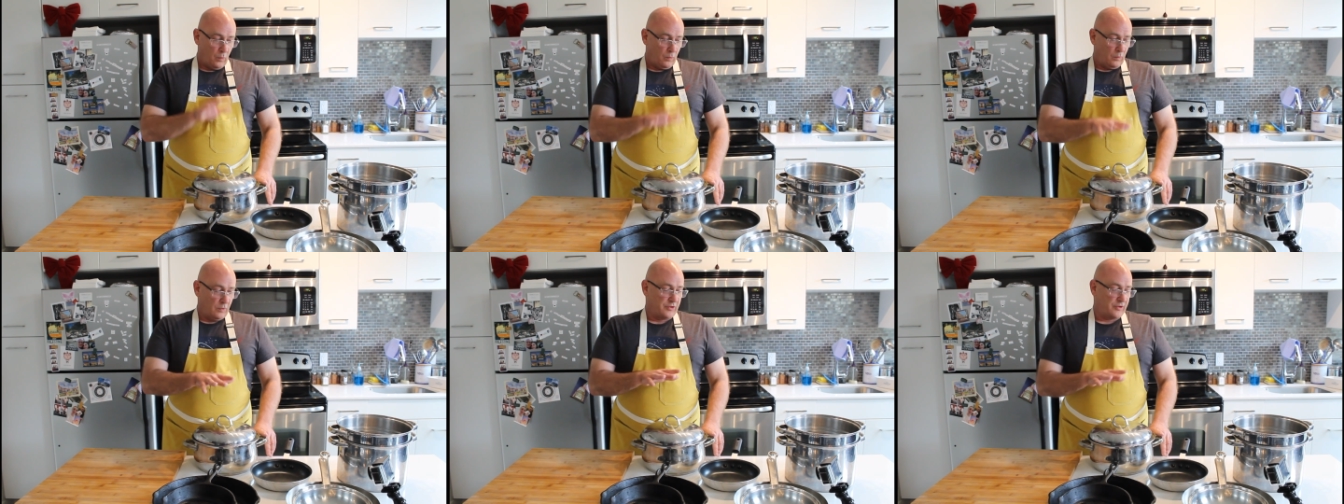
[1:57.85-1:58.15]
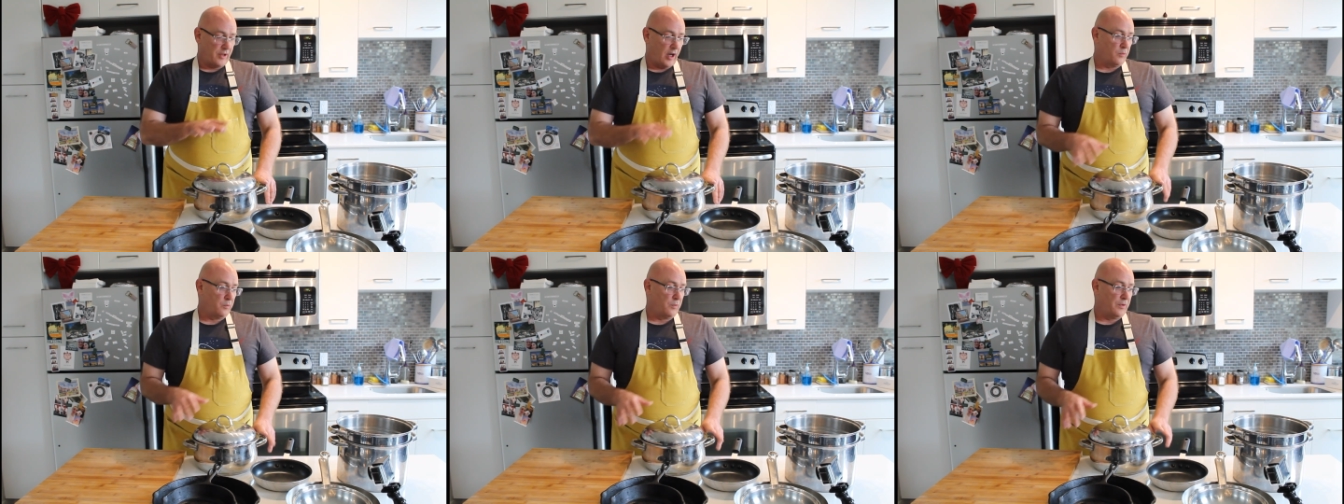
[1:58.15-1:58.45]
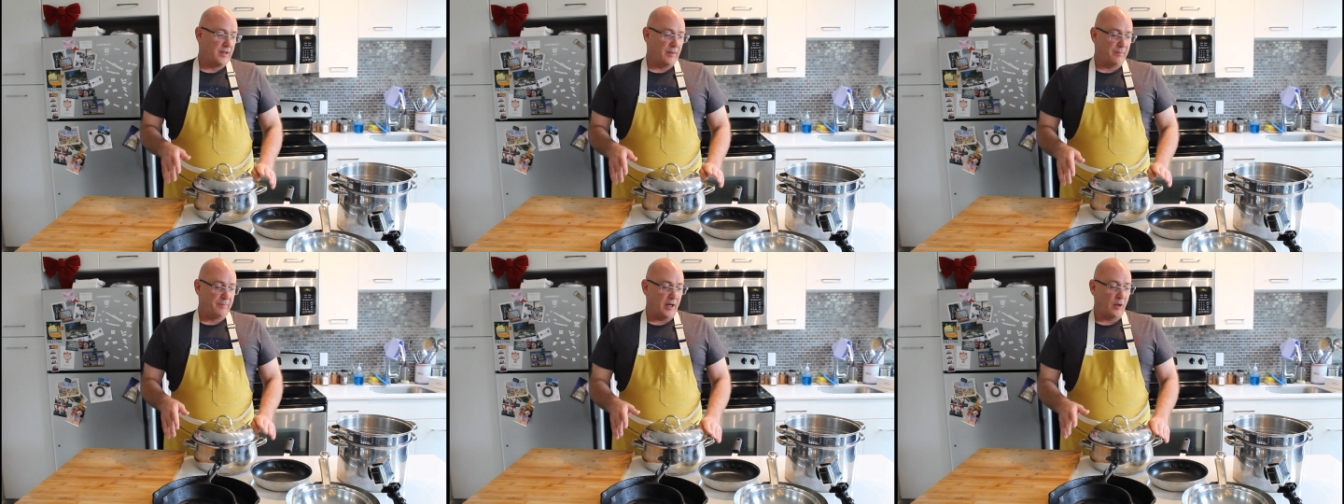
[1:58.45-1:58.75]
We'll start
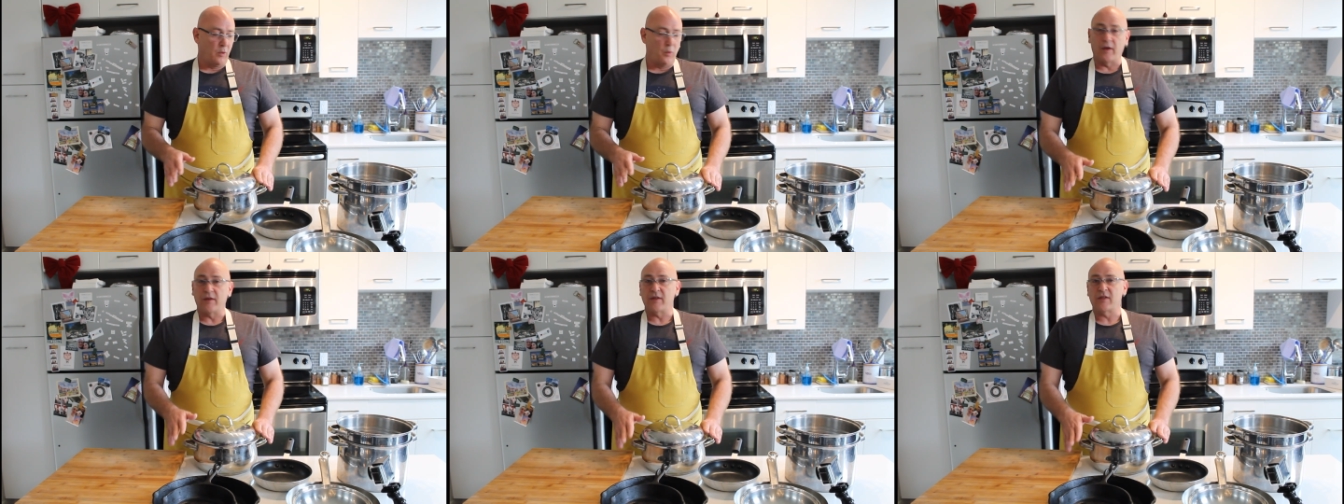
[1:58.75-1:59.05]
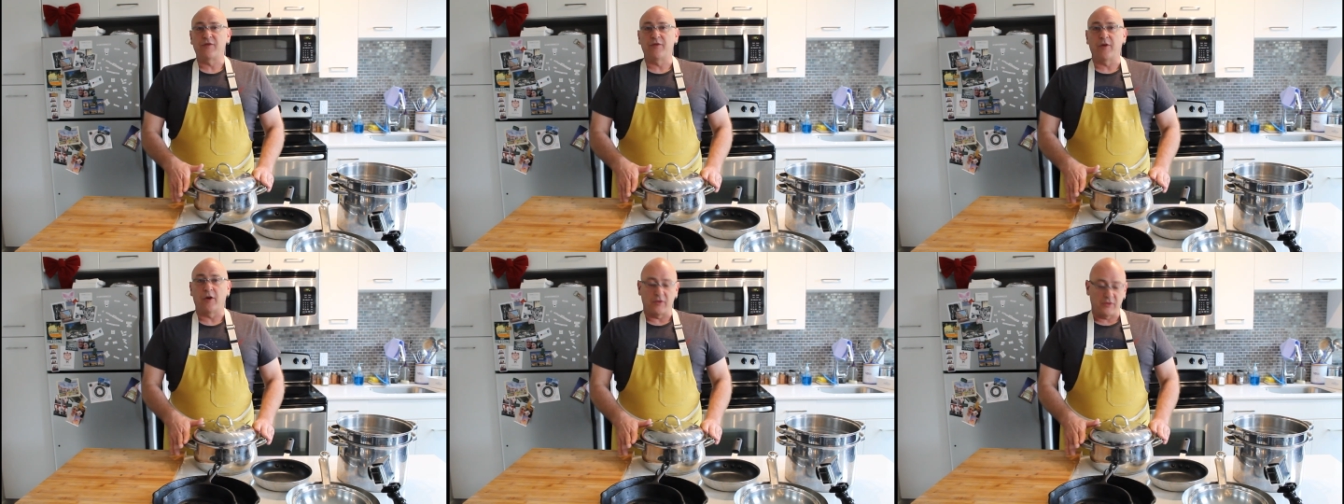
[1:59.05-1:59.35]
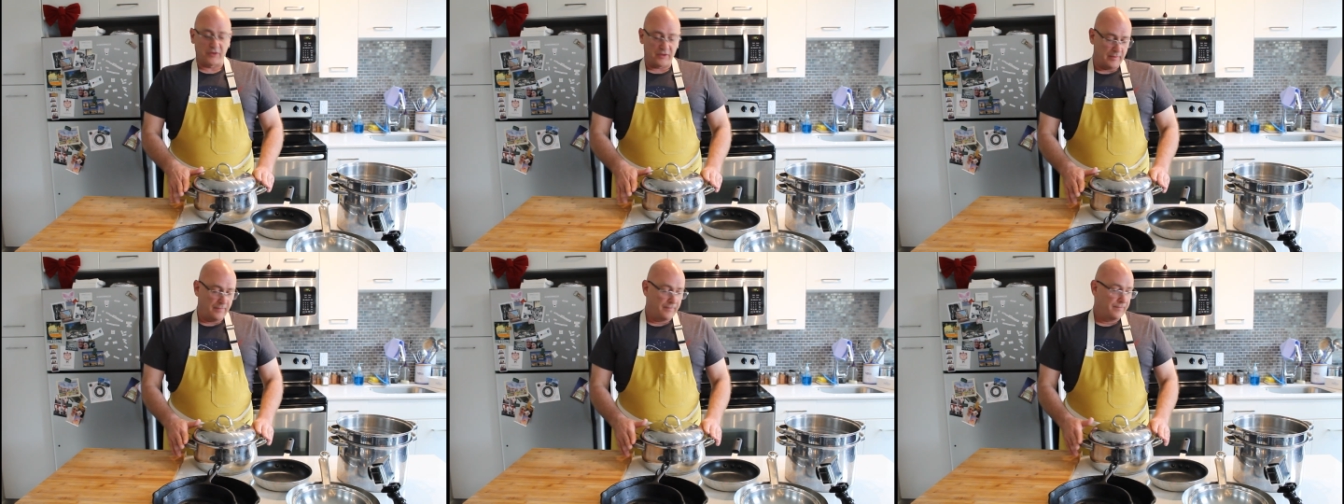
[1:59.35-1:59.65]
with the big ones
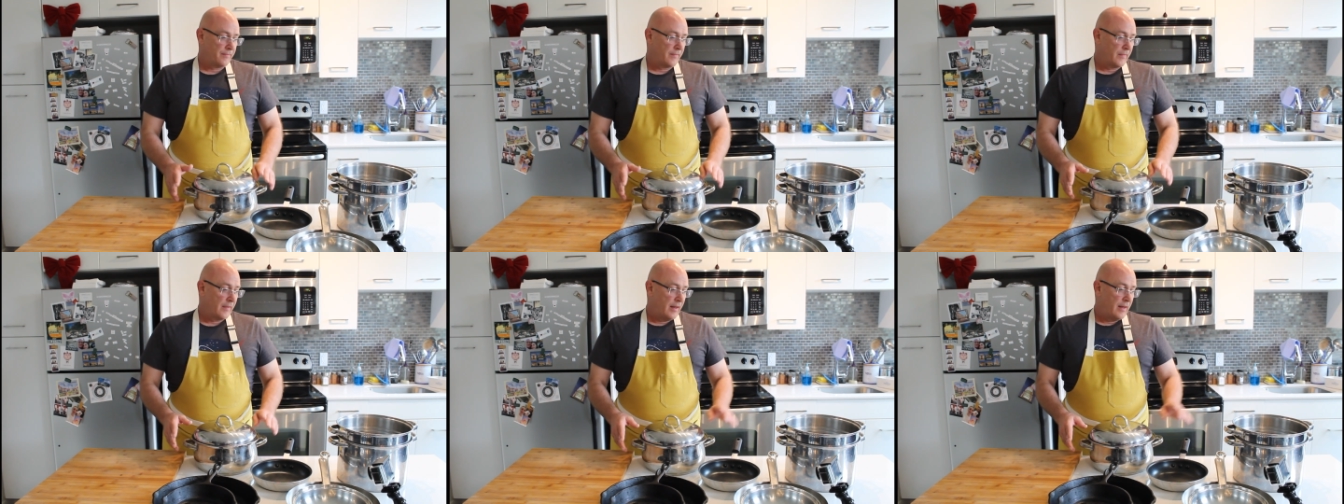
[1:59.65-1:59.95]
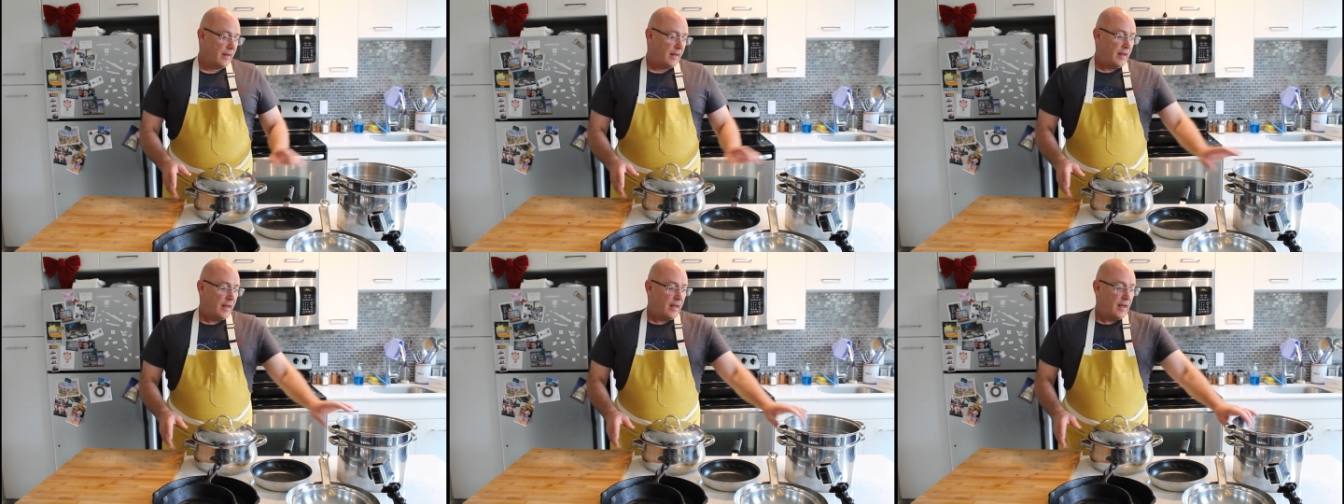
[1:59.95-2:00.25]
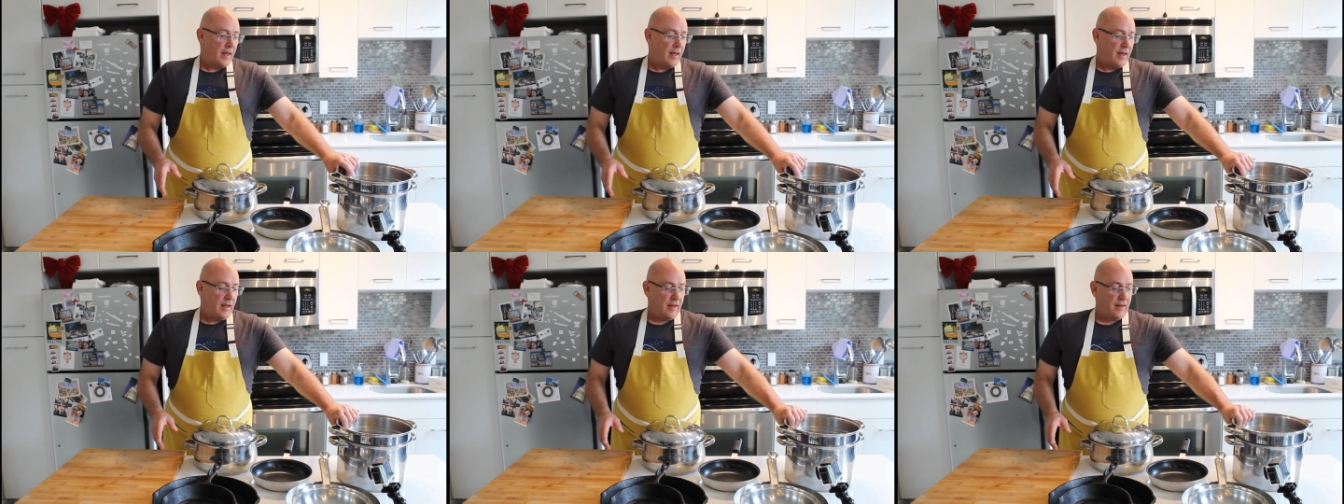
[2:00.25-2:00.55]
first.
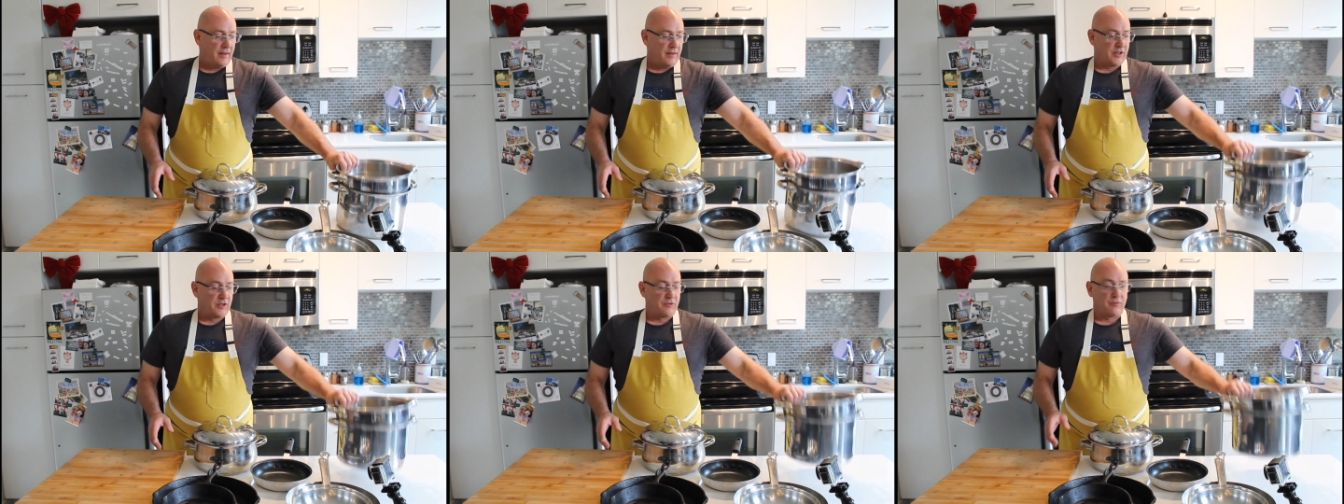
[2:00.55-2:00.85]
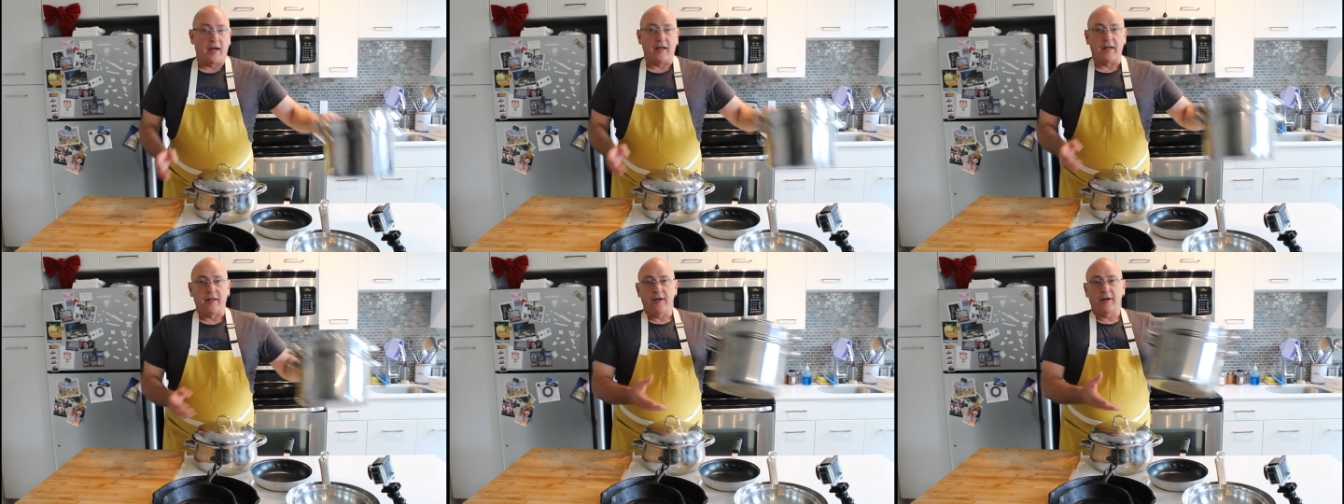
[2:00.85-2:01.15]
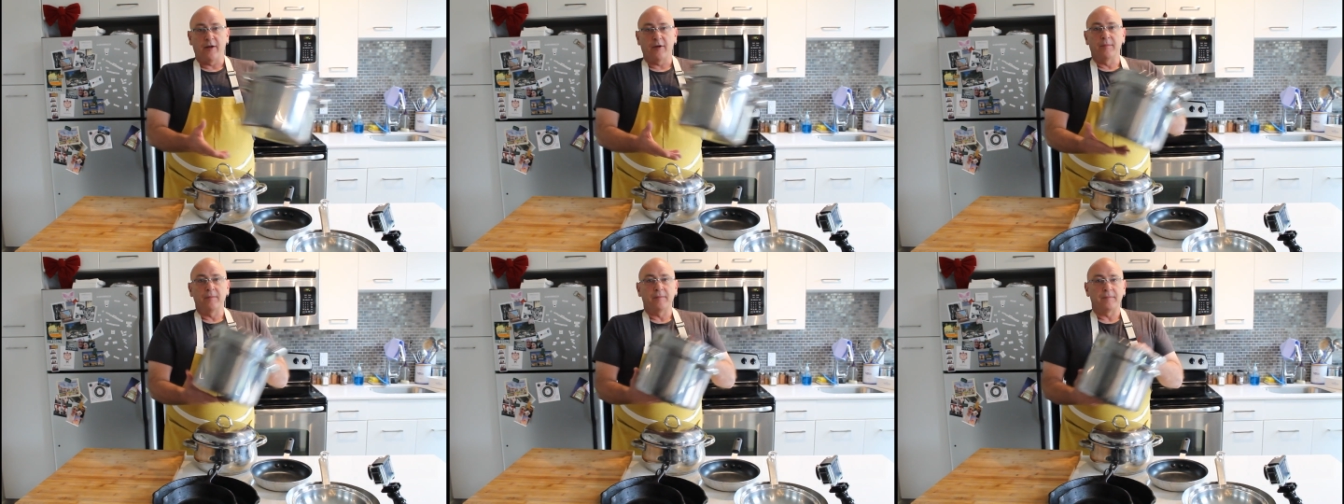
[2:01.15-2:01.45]
This right
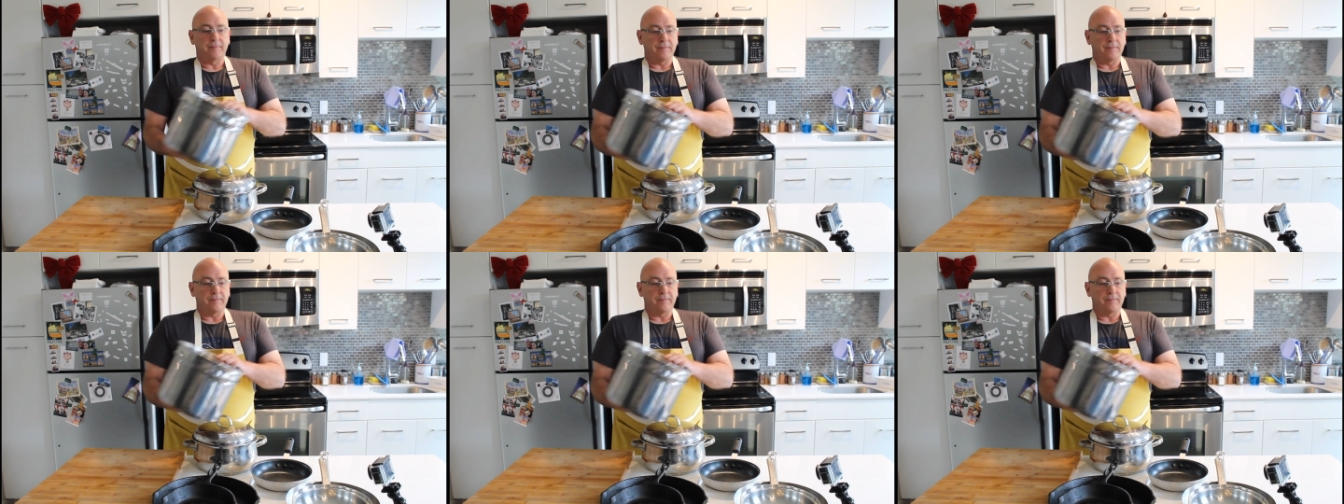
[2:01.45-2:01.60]
here